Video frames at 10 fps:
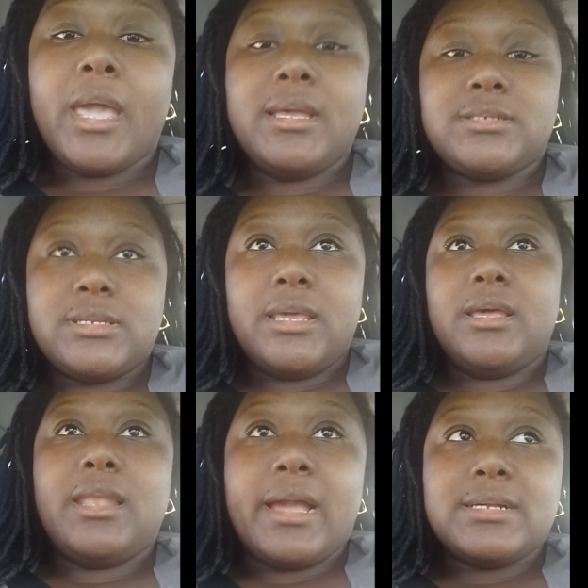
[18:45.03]
it's
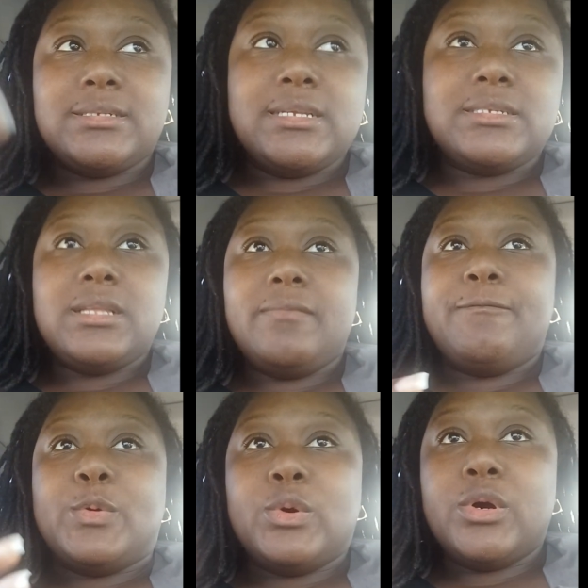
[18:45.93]
like a system
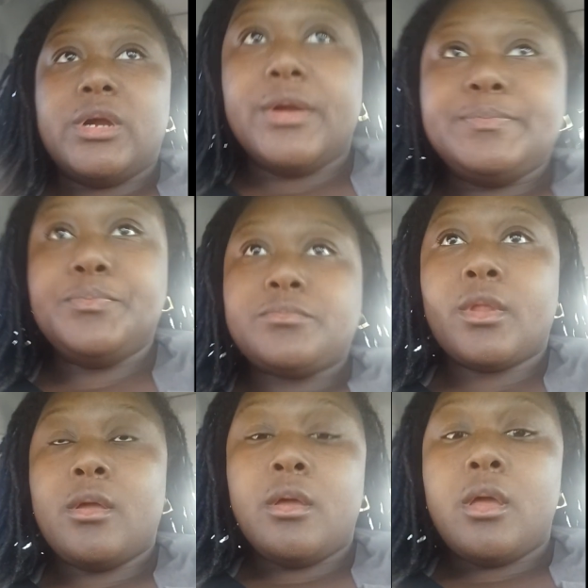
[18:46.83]
for
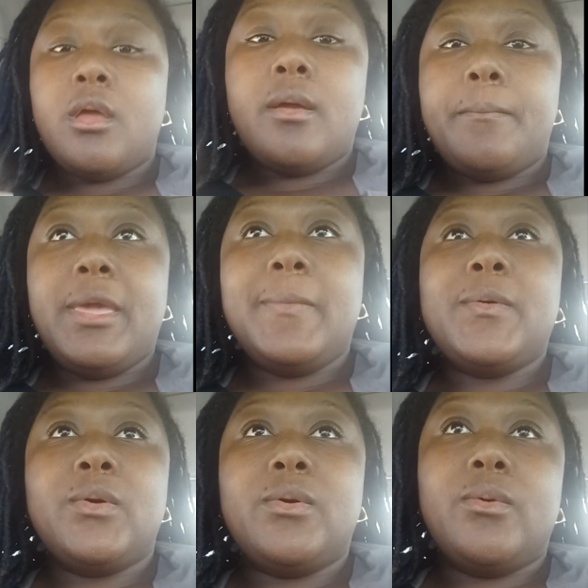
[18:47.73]

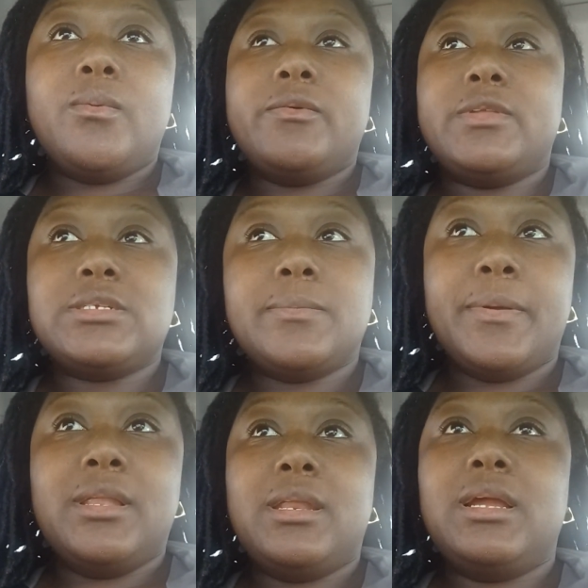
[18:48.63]
people with
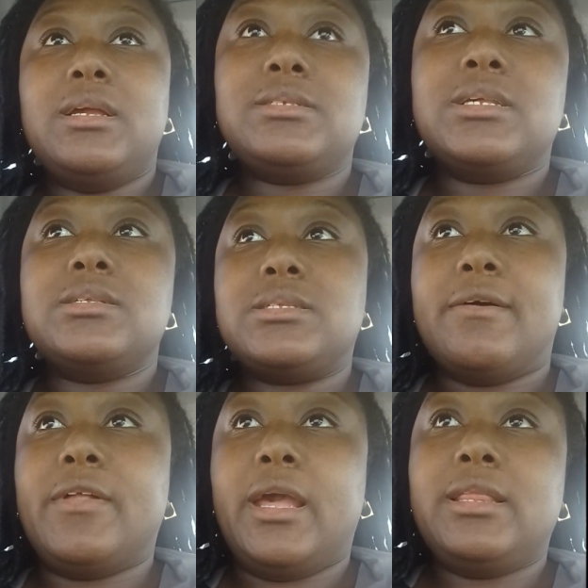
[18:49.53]
disabilities and
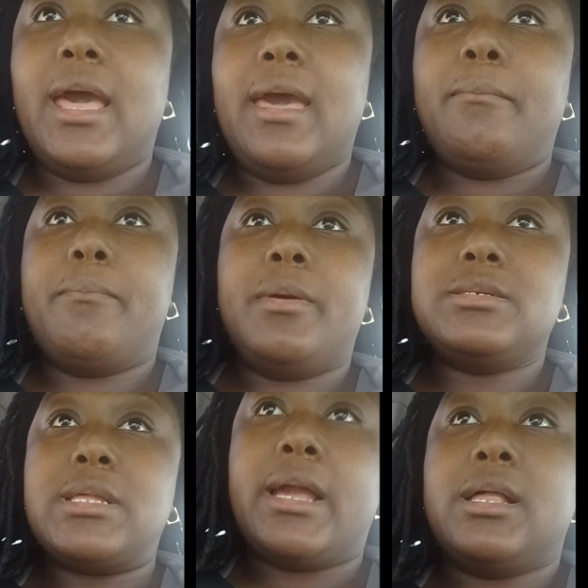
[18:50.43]
stuff like that.
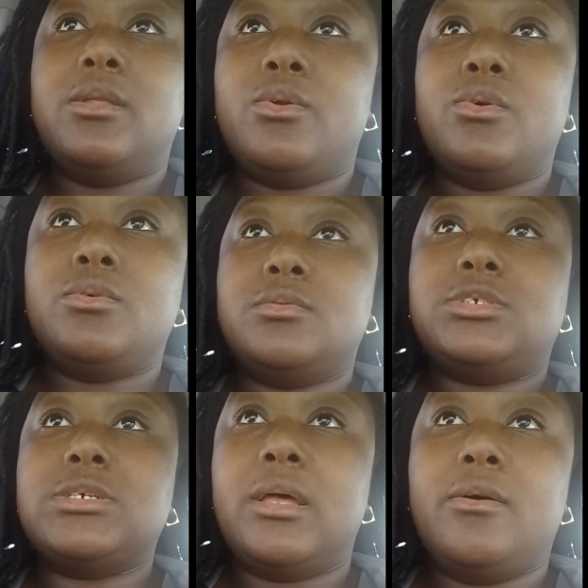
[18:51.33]
It's like a little
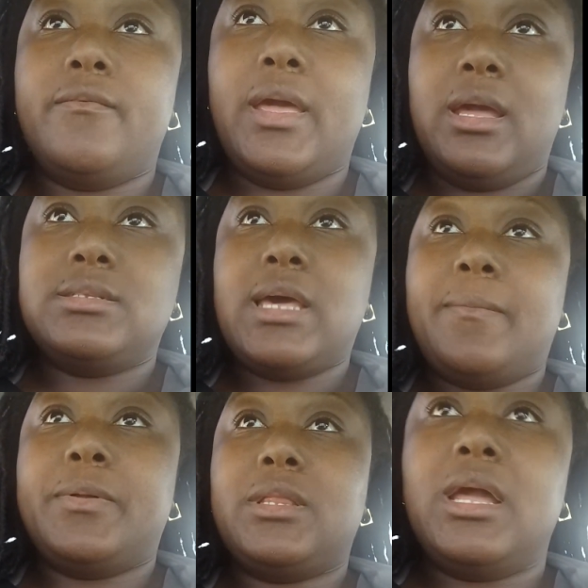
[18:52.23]
shuttle van
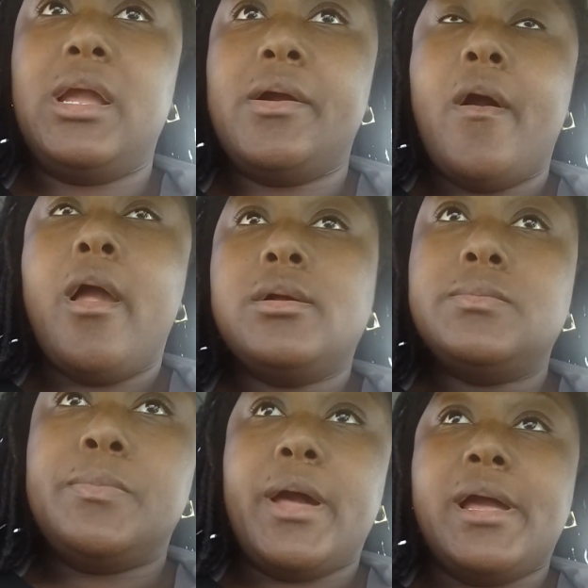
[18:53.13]
type of thing,
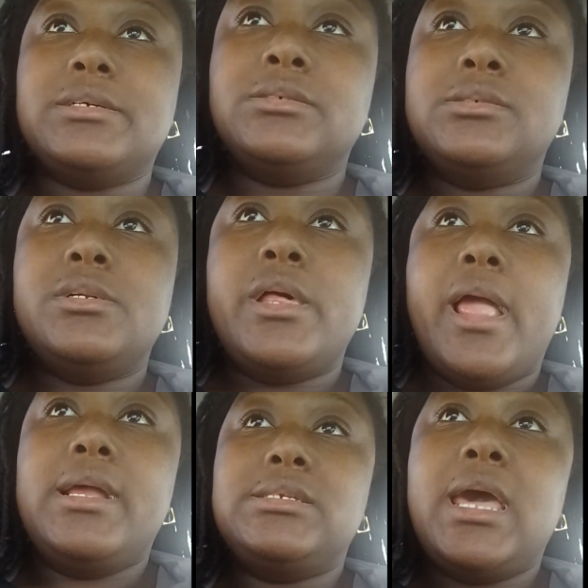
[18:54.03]
but
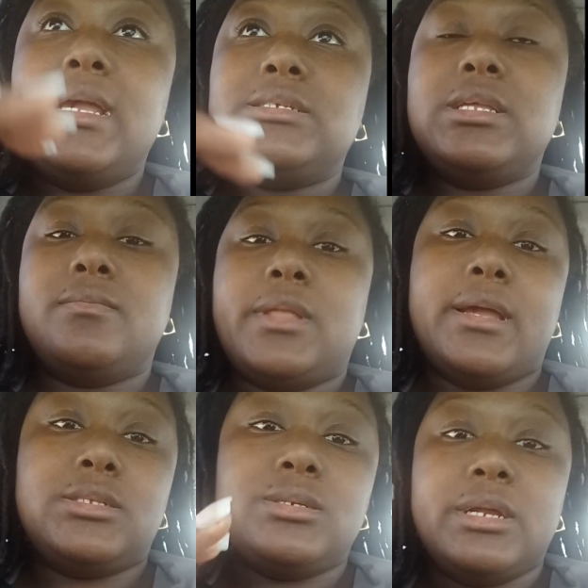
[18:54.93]
it takes them
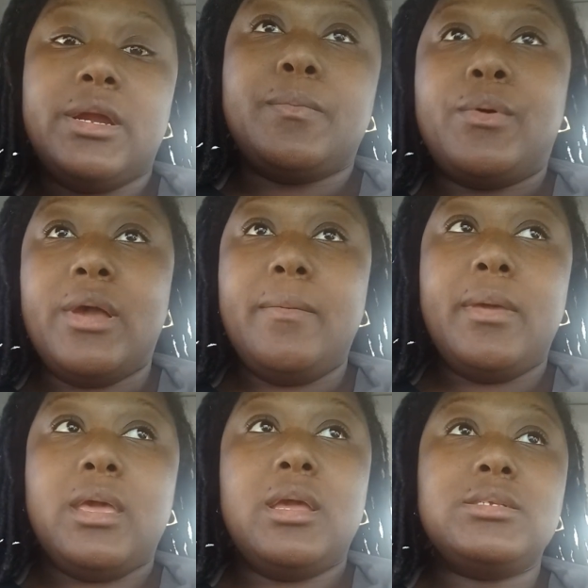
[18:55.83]
like to their
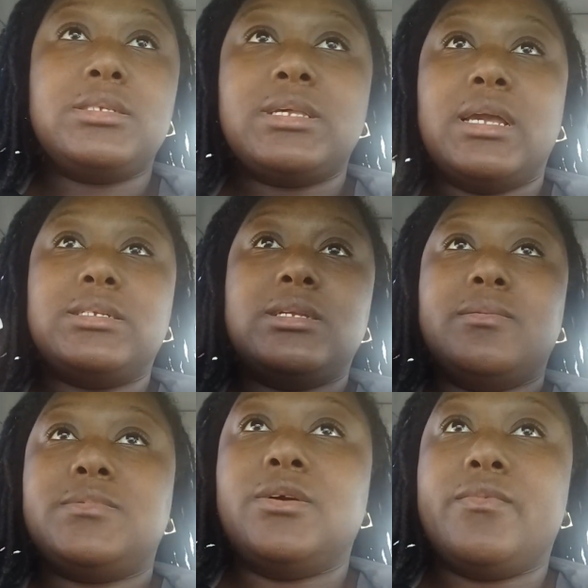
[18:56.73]
appointments, takes
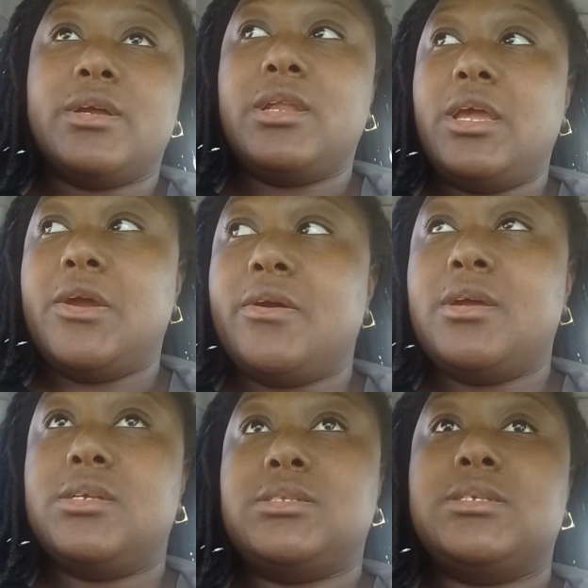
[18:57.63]
them to run
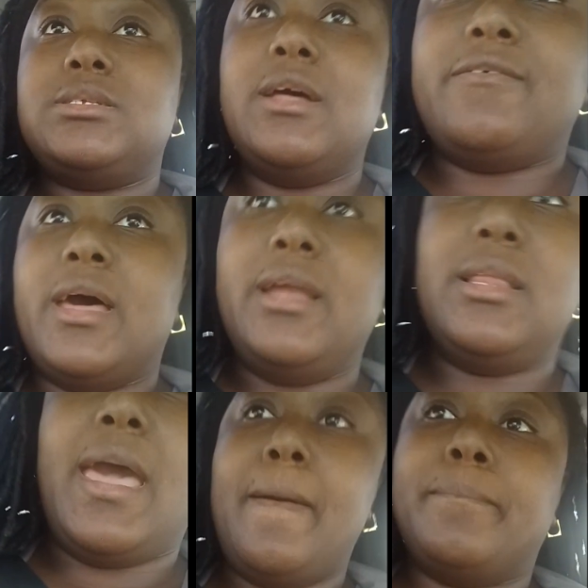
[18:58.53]
errands and stuff like
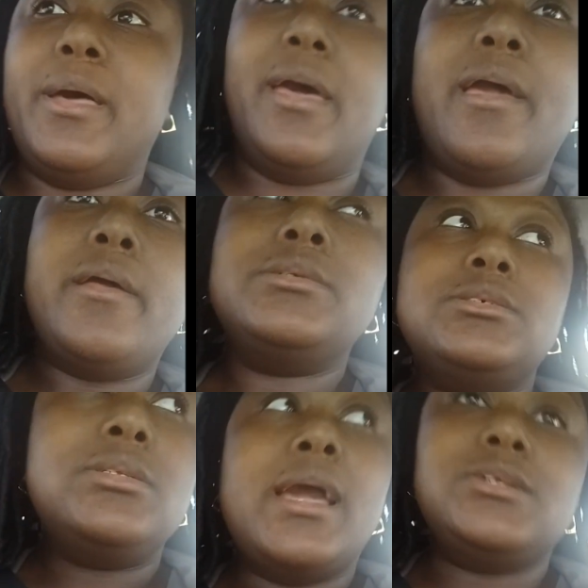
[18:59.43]
that, but
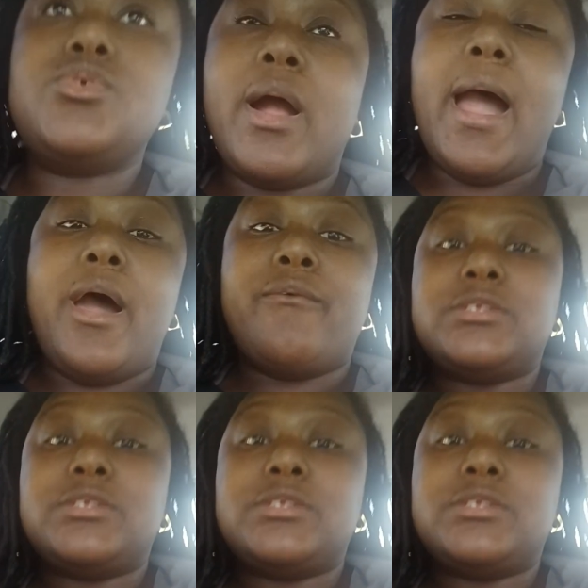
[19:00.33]
they drive